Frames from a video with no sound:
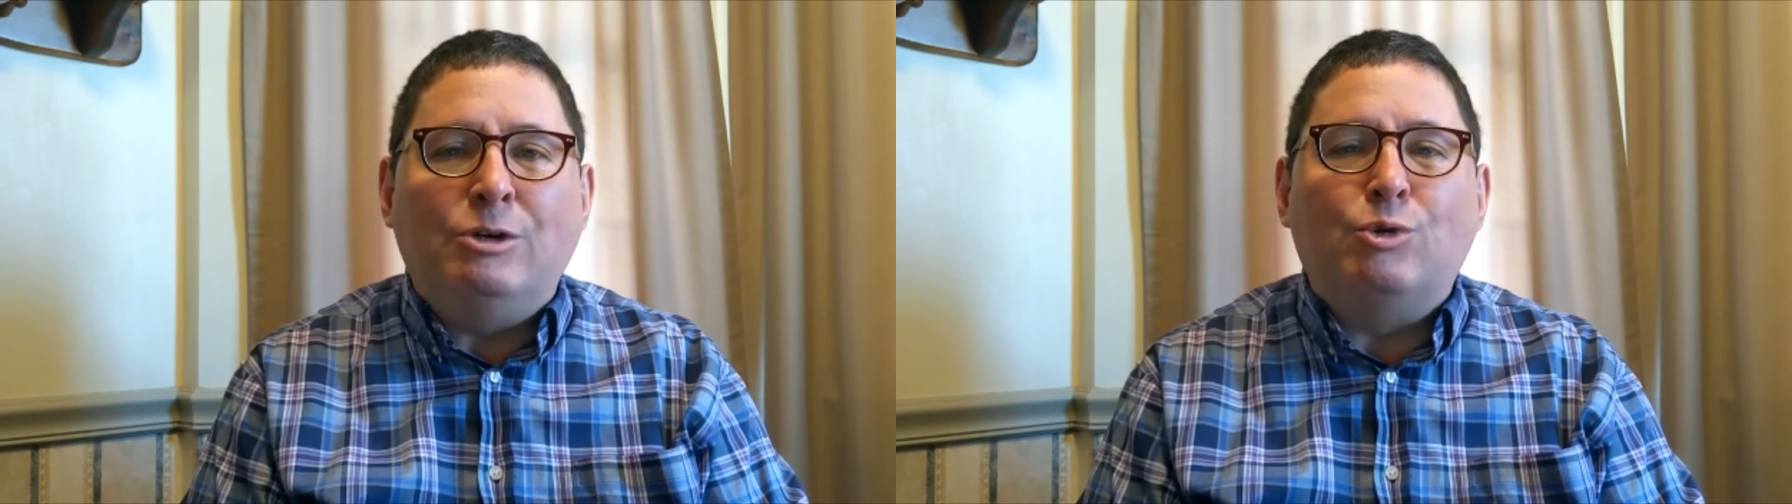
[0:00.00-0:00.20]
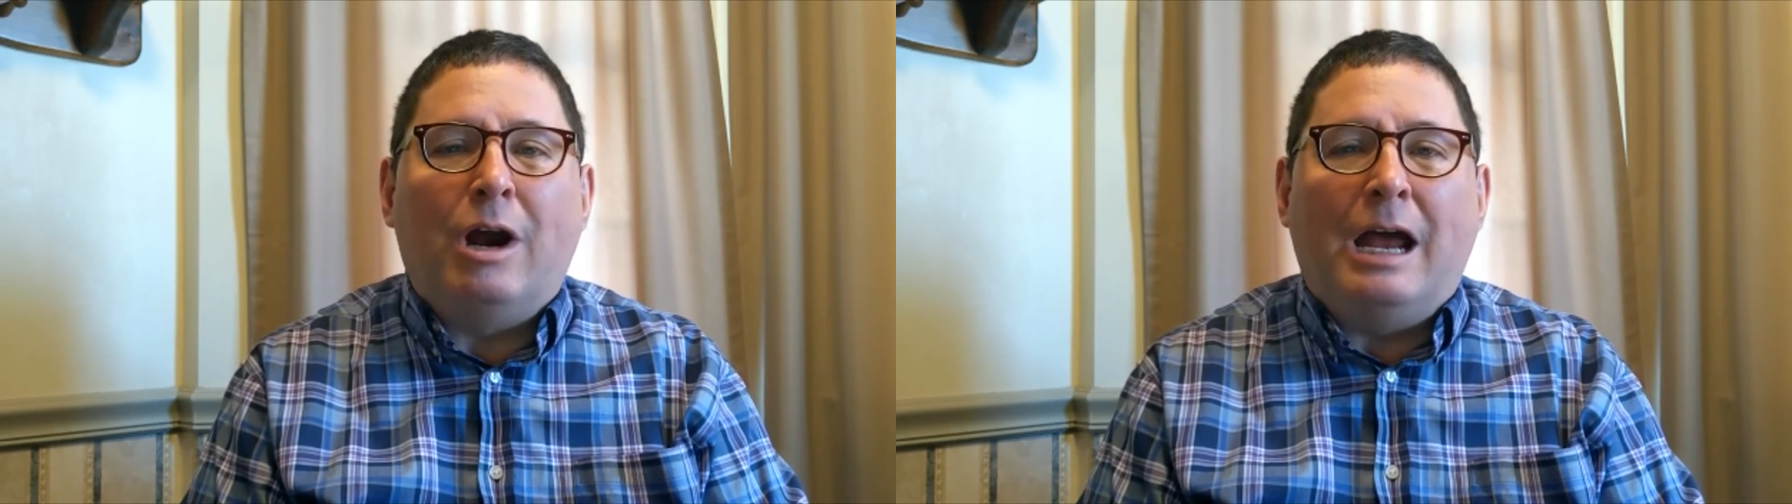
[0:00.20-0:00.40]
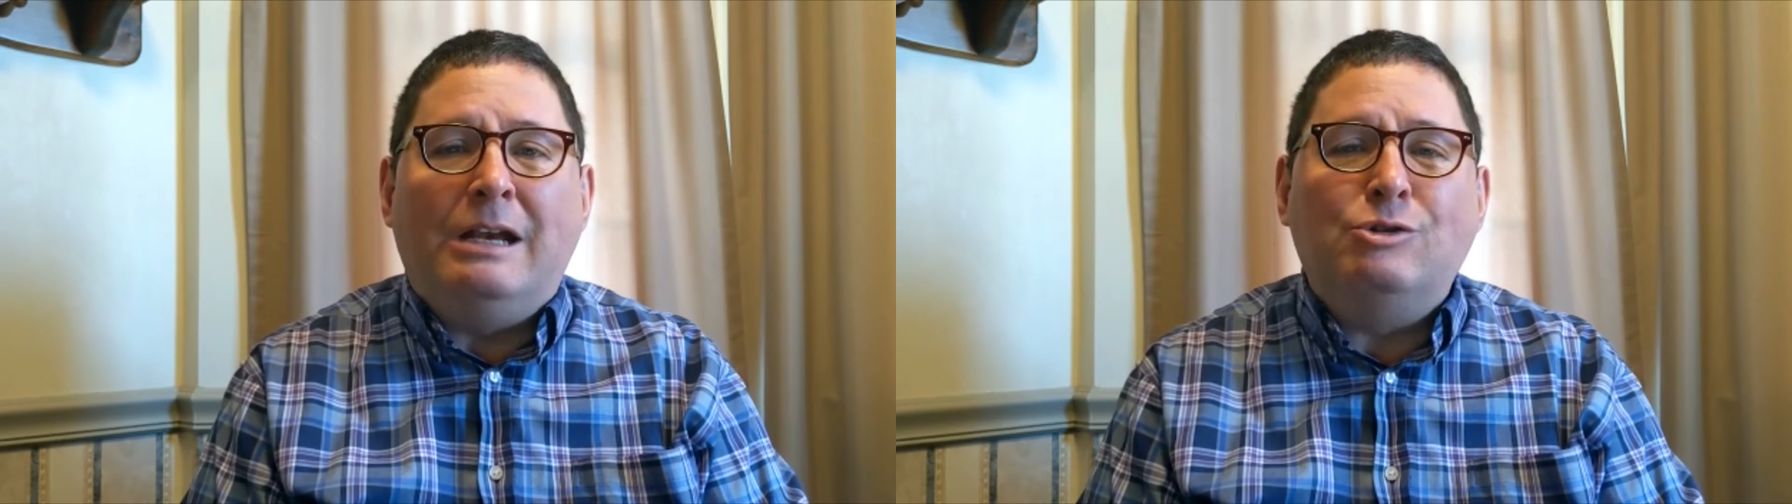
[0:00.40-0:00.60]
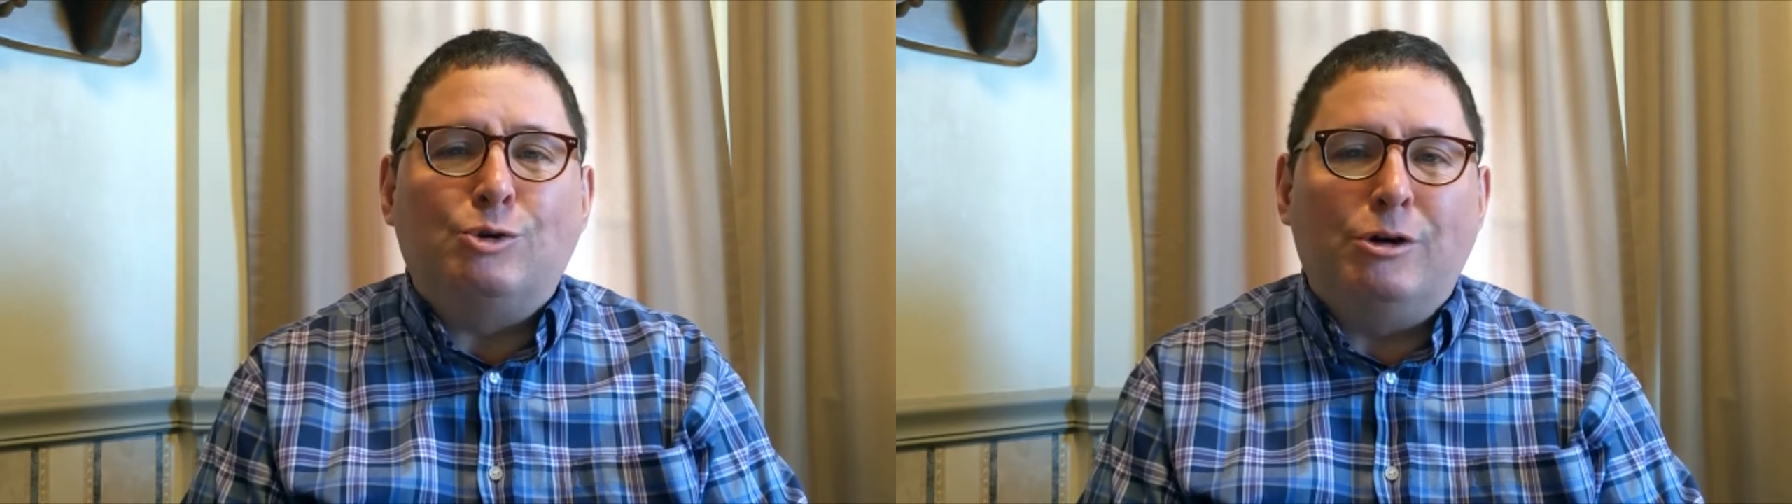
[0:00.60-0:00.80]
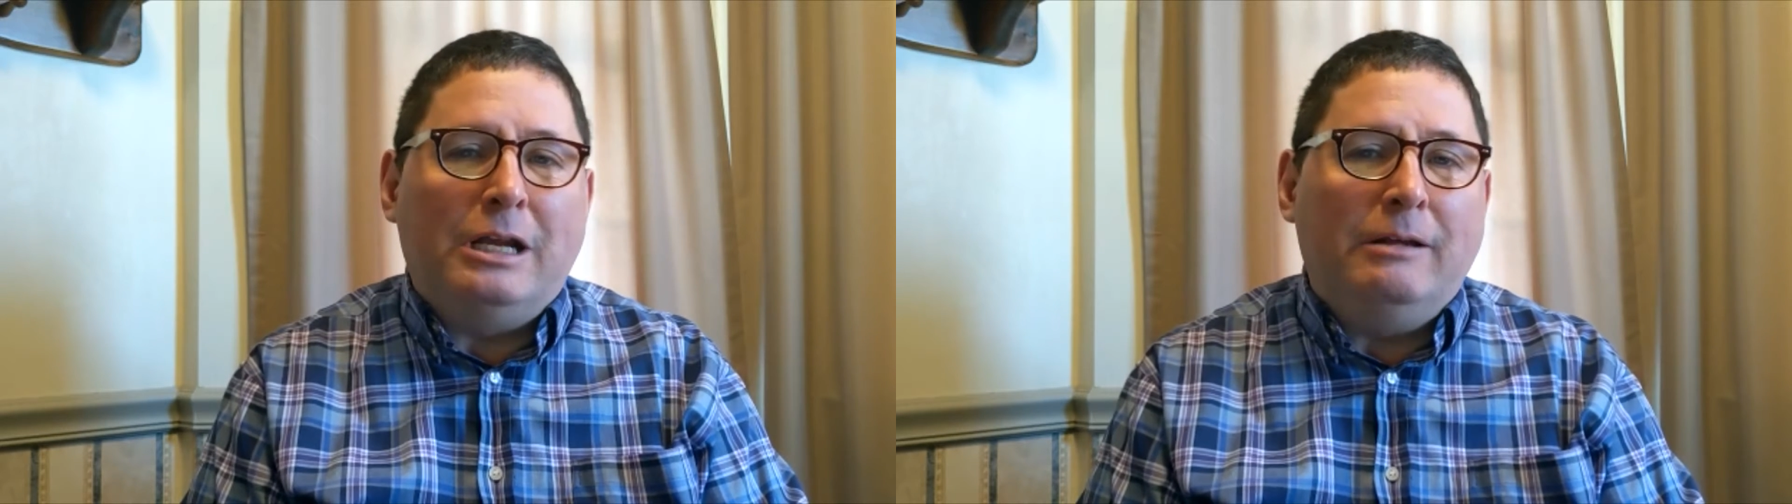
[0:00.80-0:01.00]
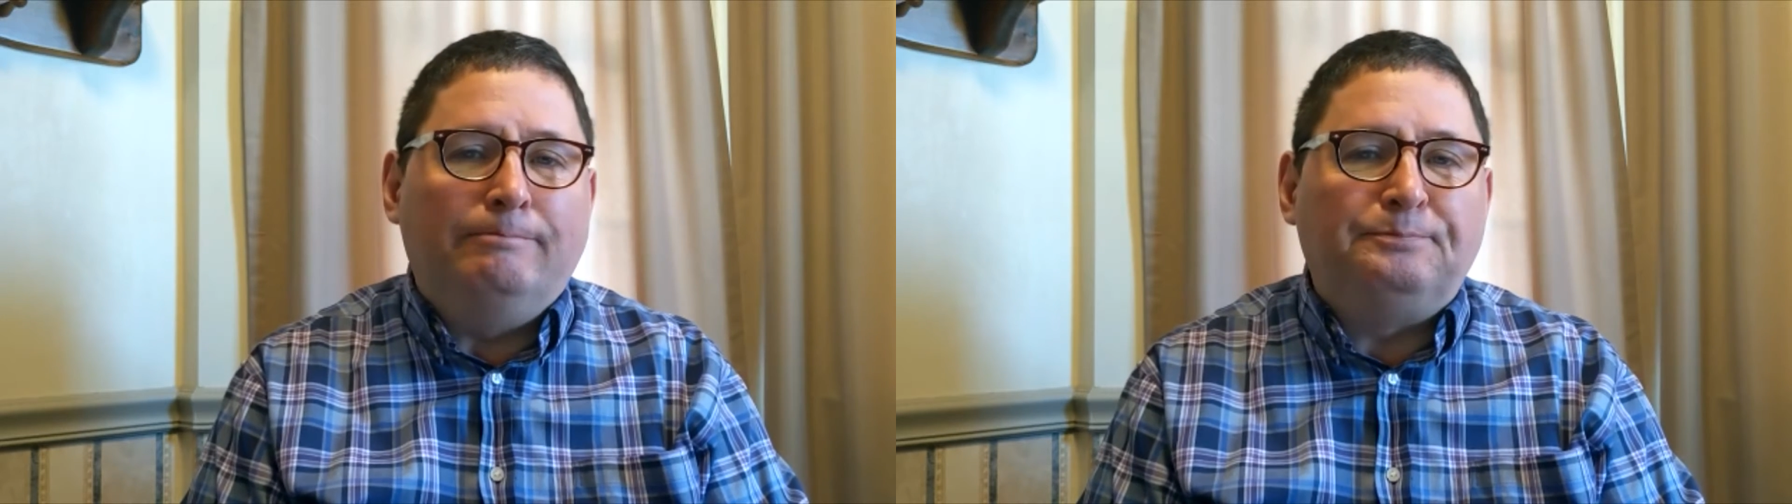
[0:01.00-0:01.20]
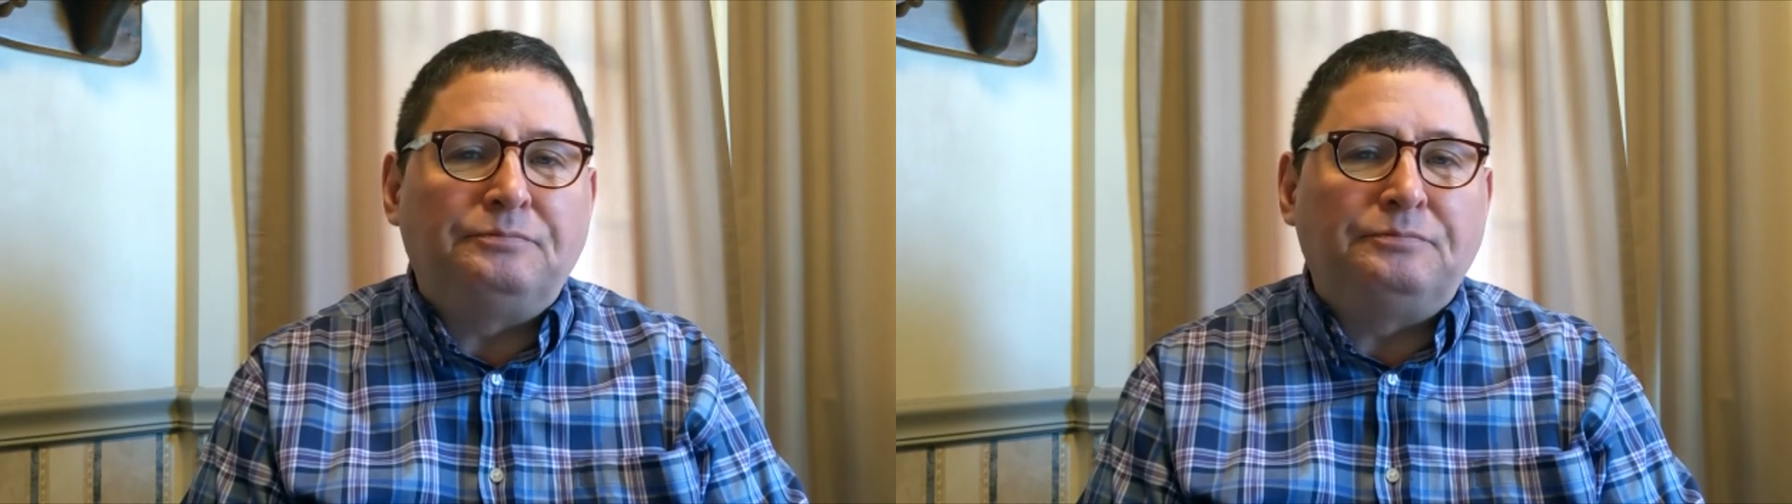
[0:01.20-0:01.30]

a dry tree.'"